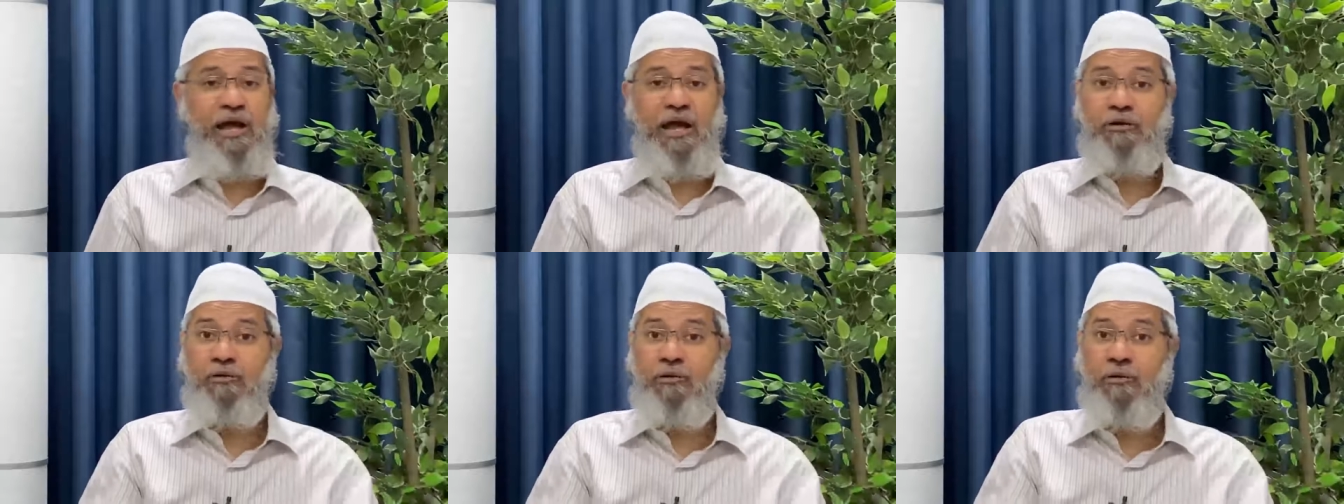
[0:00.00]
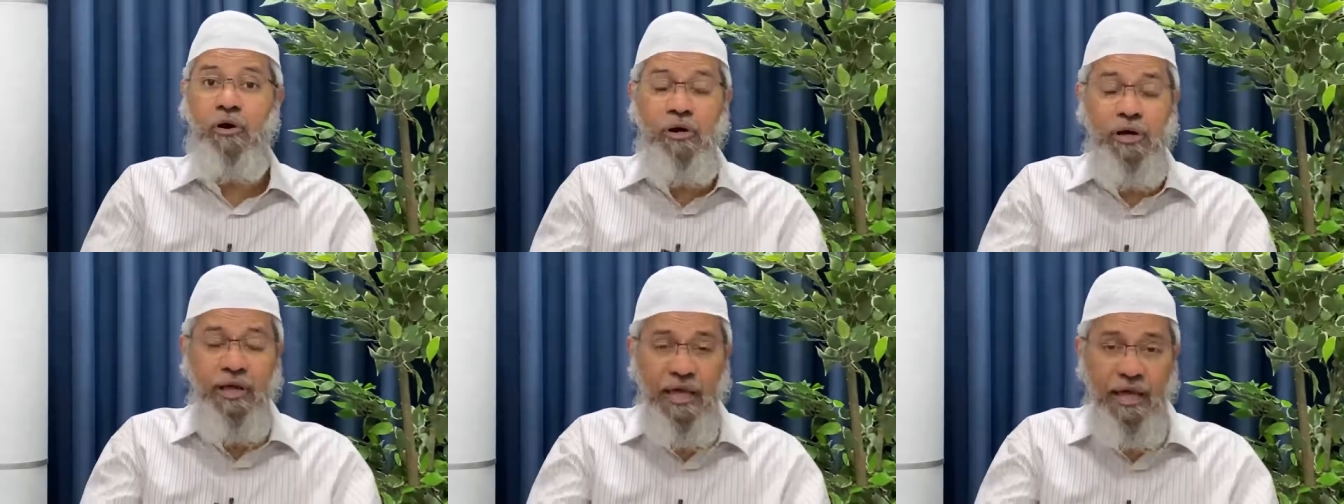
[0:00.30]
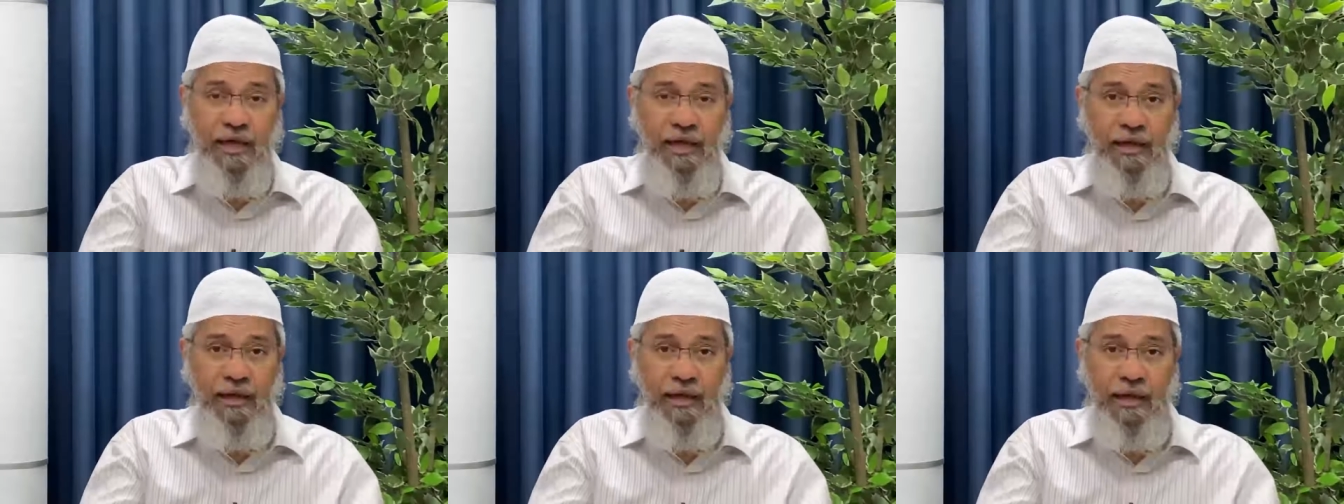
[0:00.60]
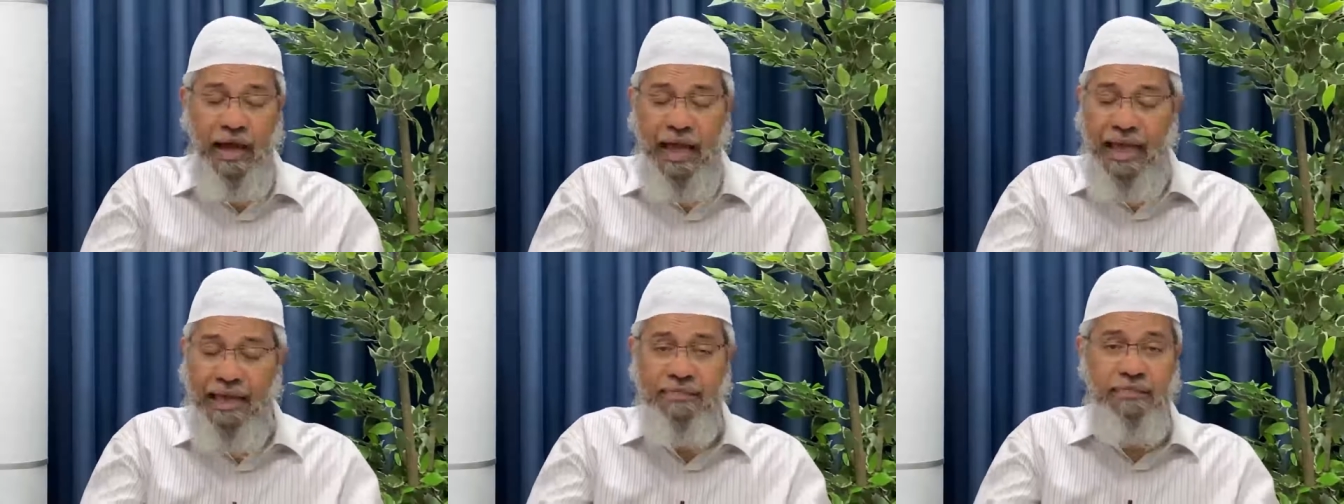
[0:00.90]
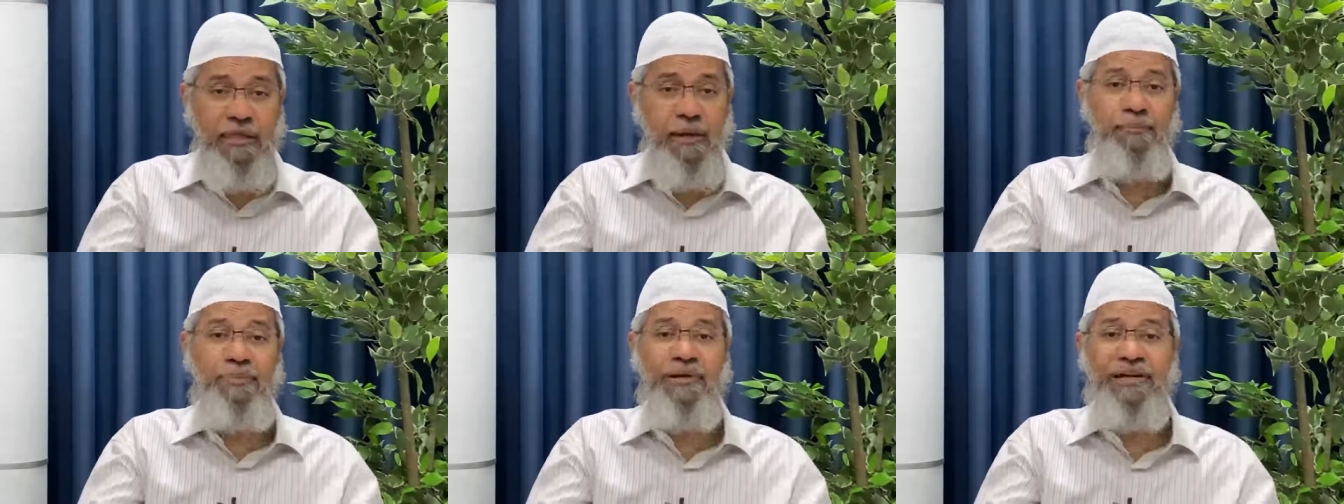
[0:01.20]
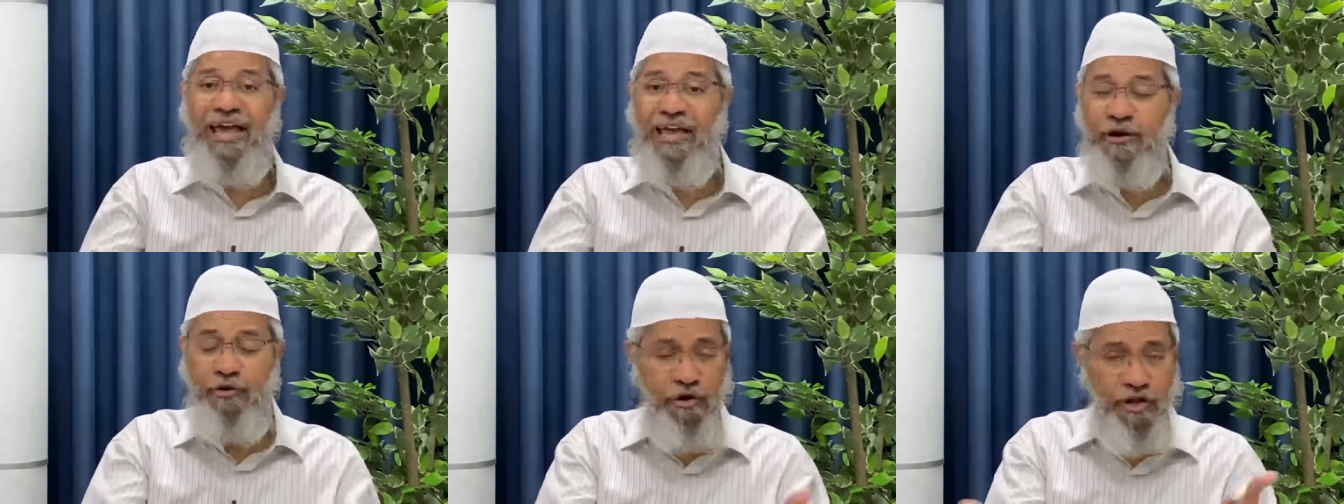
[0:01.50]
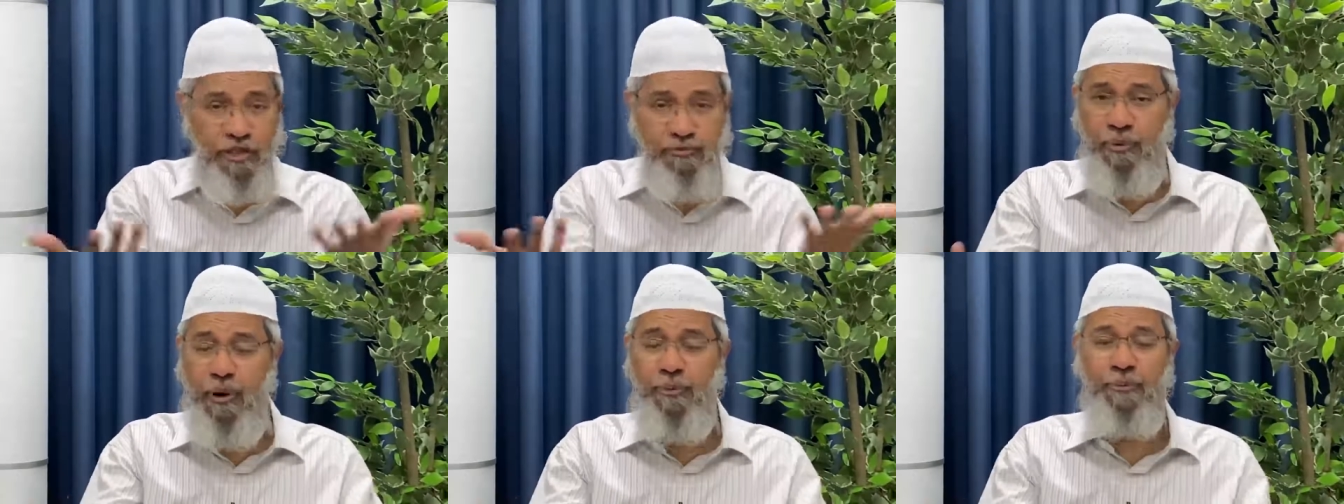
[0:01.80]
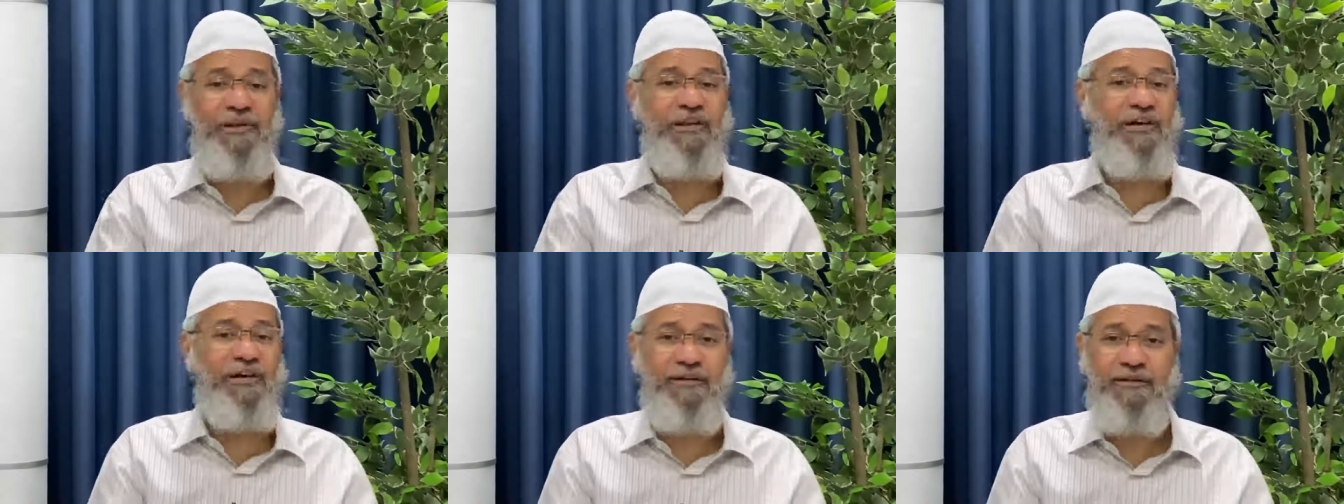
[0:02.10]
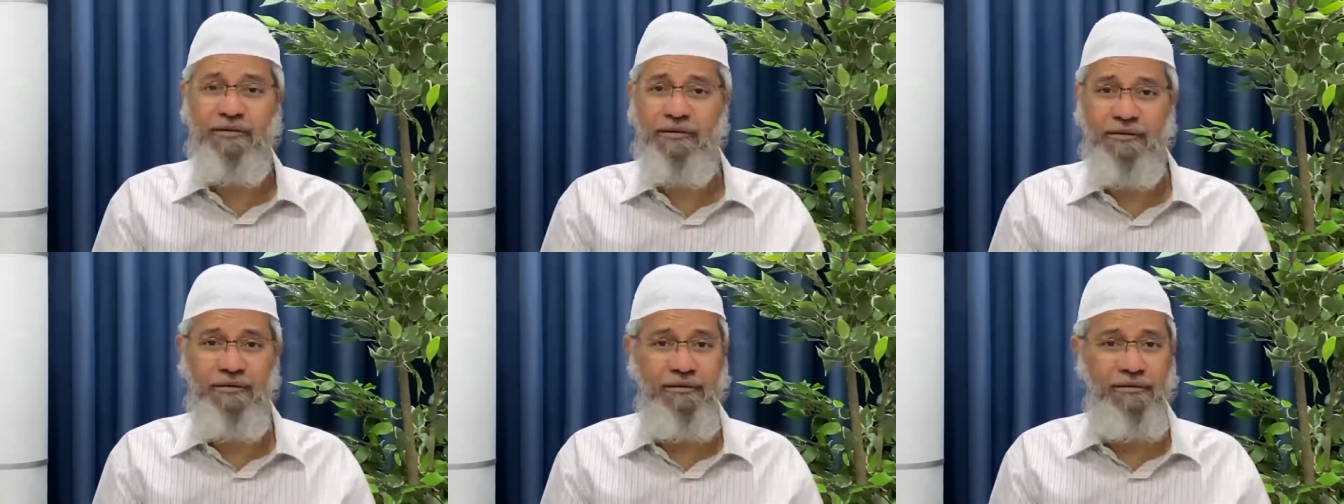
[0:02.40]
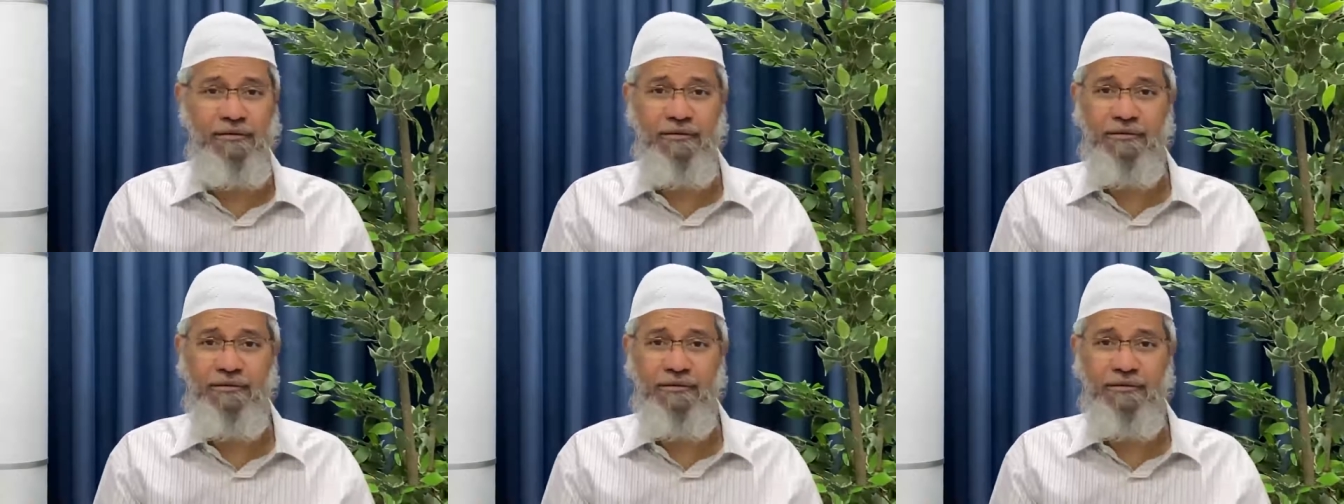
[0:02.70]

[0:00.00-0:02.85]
I told, okay, I accept it, I know he's popular.